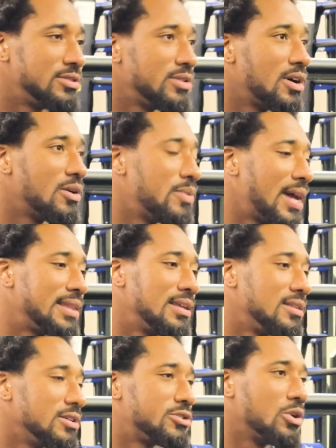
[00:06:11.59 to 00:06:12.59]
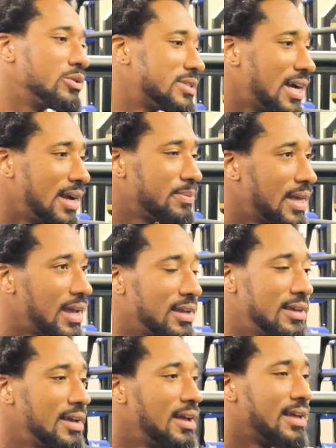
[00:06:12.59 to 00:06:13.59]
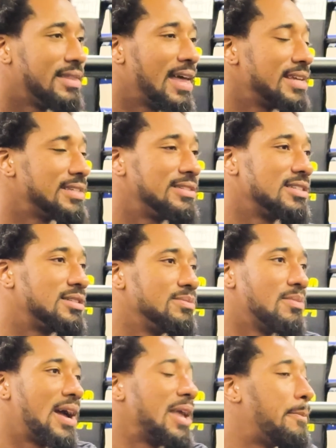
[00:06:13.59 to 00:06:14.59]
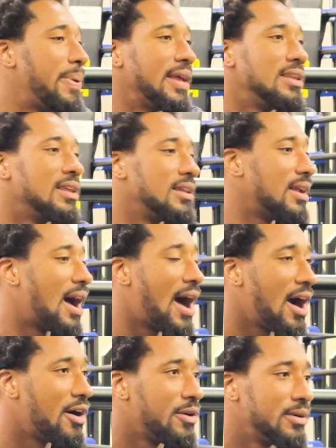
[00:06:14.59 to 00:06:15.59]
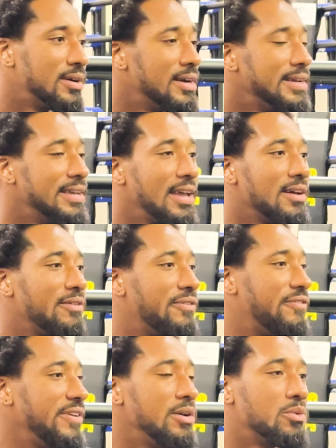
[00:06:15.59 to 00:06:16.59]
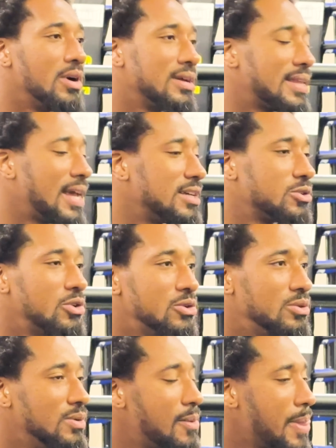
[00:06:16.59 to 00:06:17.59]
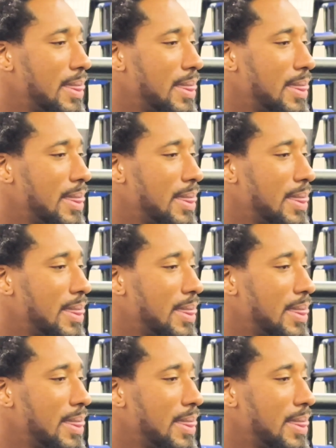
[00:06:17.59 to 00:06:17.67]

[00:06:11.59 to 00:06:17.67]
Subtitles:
You know, when I did the Showtime thing, that's just my opinion how, yeah, feet work, that's cool.